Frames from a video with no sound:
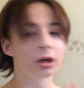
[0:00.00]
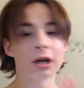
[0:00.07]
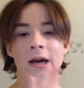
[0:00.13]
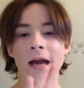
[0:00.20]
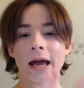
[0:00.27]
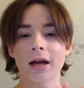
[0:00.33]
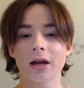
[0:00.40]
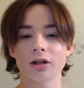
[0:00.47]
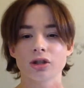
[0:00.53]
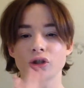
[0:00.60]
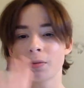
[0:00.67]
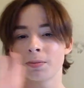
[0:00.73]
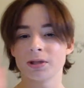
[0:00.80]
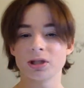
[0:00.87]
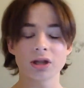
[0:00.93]
like
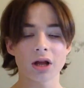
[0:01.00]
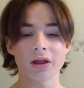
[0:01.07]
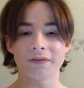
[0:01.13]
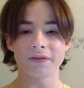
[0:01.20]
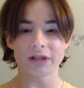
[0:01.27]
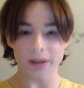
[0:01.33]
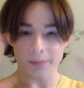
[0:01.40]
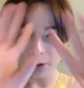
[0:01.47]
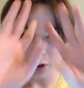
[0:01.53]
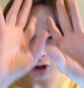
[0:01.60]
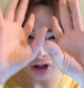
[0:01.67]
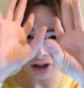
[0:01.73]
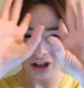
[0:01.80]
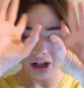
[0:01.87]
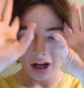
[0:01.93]
stop and start the video
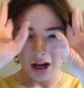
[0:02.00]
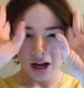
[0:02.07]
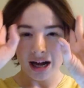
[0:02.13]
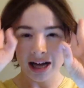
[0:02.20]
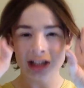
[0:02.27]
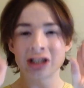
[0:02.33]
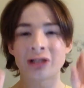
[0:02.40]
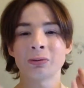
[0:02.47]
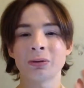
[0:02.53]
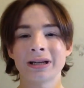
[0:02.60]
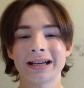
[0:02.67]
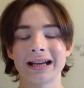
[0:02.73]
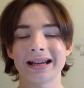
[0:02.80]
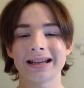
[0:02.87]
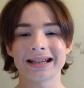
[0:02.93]
because I just wanna
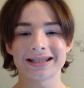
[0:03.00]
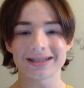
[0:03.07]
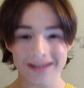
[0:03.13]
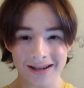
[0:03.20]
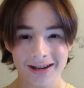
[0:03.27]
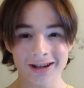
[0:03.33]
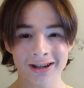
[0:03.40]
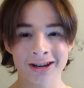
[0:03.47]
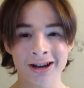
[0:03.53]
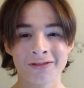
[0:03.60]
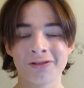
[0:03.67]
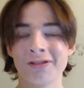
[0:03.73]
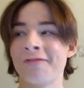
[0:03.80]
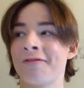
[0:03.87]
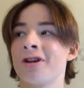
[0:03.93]
get this done and
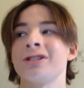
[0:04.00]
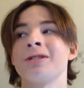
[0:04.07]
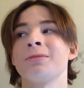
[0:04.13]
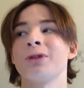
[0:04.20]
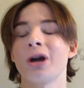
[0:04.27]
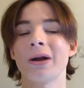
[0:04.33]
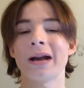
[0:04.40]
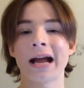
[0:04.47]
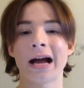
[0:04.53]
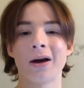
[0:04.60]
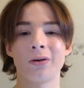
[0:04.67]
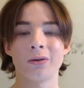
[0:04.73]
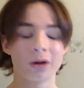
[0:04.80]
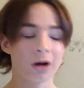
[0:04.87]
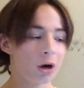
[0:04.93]
over with because I'm going
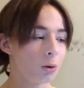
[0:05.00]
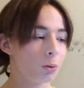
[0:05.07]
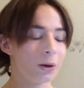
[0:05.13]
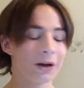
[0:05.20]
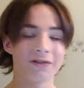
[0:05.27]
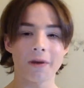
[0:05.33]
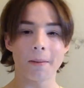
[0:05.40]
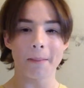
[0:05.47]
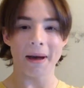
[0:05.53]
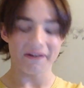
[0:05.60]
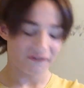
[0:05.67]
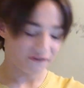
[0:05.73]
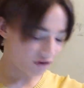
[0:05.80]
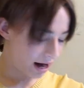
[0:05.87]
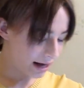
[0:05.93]
out with my
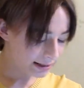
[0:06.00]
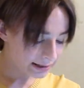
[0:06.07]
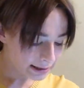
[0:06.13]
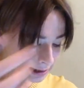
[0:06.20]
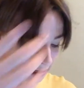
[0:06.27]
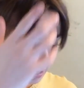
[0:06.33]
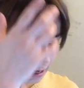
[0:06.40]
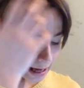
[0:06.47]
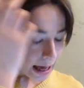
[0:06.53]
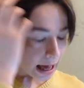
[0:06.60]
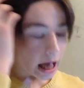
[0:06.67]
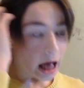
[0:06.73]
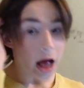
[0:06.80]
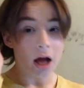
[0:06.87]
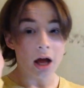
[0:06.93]
friend
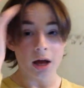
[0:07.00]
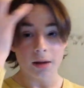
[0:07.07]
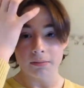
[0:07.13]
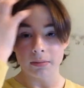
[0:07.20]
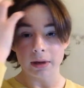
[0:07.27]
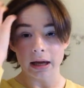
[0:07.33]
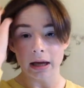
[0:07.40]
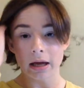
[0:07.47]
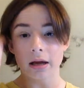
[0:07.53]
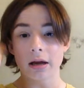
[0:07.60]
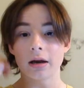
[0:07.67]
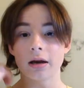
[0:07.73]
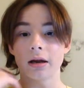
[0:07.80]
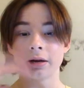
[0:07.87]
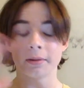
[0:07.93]
in
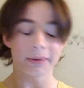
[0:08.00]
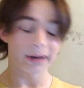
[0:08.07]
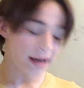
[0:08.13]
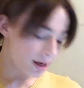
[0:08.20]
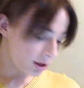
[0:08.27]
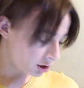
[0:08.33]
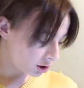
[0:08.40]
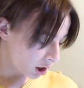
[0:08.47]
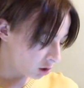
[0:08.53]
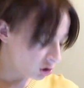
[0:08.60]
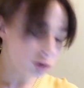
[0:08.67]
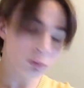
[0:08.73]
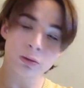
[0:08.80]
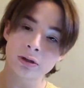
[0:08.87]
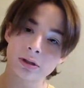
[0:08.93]
a minute. So I
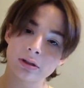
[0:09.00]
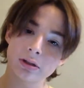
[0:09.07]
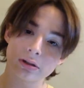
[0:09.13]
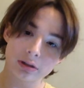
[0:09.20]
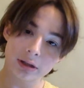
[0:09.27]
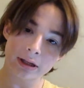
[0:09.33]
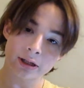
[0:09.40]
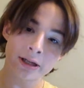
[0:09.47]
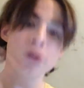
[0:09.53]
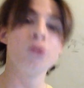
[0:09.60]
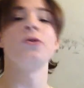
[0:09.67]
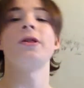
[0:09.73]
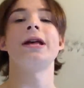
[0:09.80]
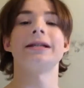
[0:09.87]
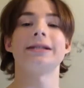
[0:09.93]
just want to
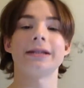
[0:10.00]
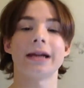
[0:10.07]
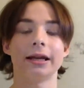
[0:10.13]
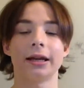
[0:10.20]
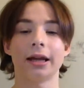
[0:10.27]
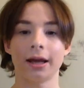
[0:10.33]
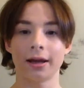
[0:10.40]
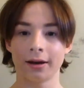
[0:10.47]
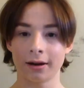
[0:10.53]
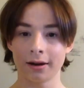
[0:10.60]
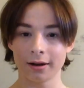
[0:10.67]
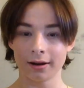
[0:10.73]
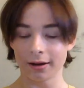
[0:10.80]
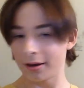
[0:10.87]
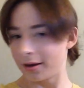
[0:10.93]
do this and then
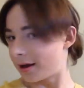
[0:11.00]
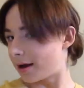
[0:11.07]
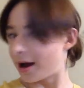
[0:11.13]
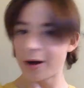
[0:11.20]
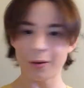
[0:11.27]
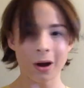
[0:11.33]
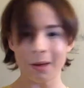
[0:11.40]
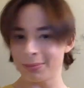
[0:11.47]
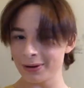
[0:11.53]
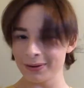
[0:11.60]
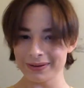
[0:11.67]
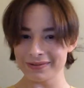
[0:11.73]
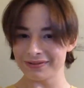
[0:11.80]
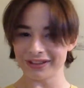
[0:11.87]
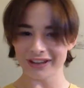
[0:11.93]
I'll
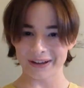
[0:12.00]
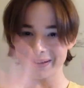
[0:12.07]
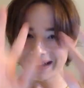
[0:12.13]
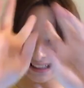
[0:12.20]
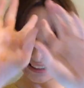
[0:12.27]
upload for you.